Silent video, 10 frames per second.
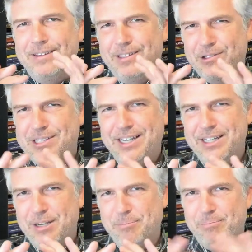they'll
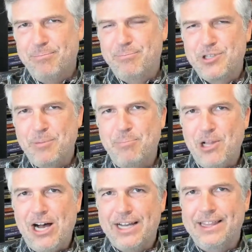tend to to
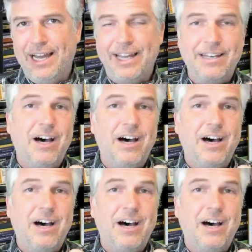block that,